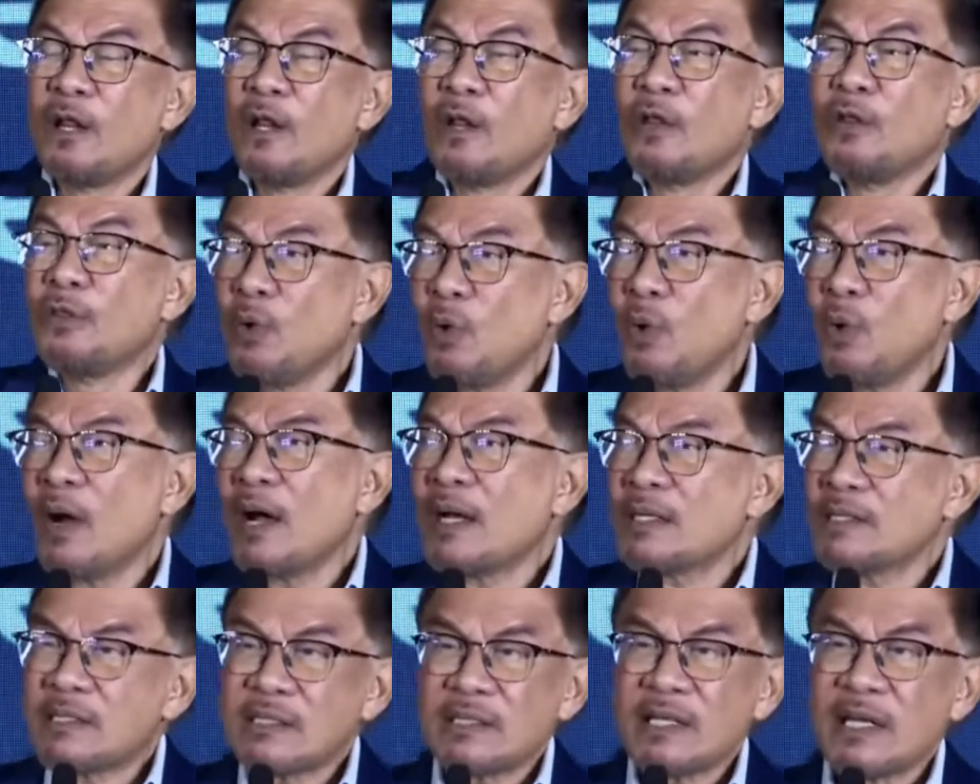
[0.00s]
Though
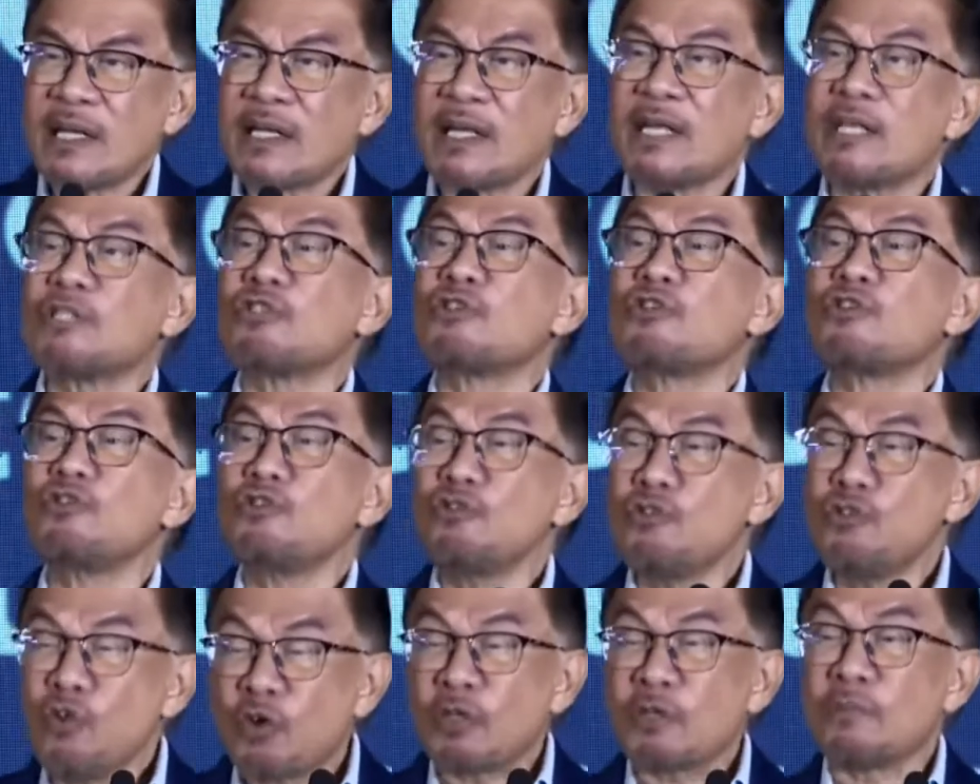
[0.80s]
ASEAN has
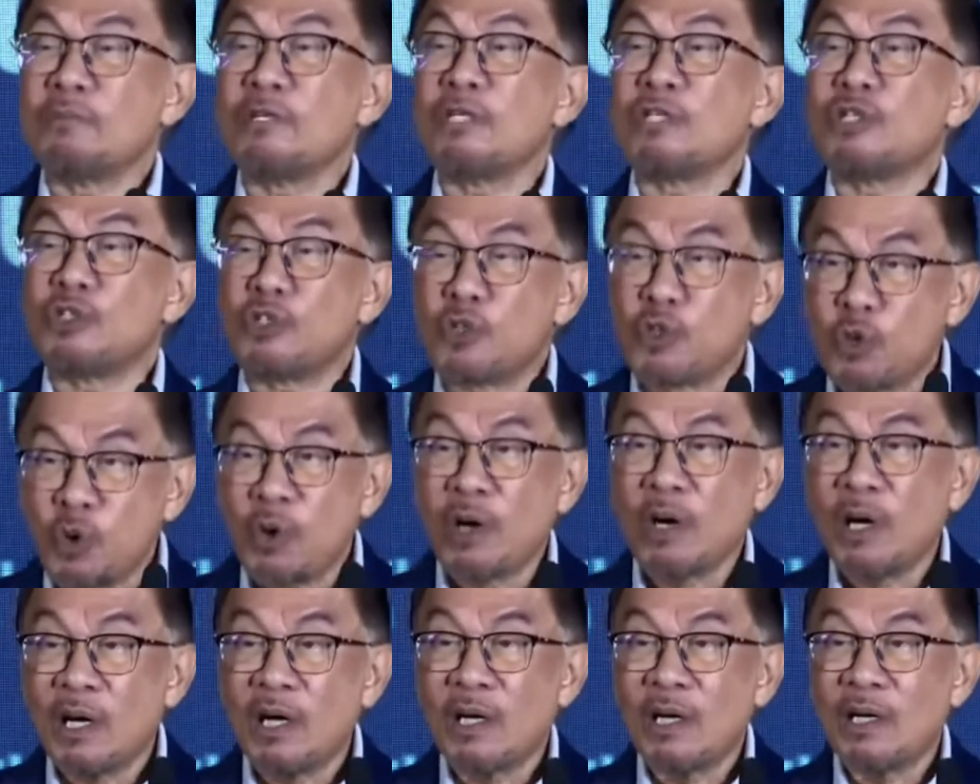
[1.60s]
not
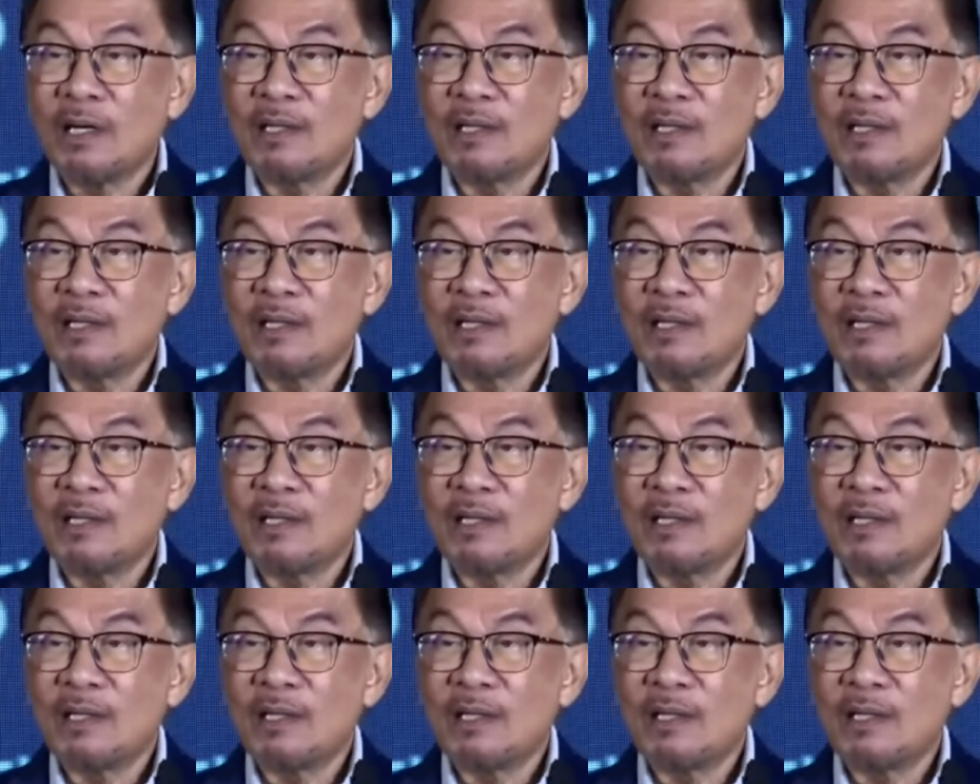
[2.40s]
matured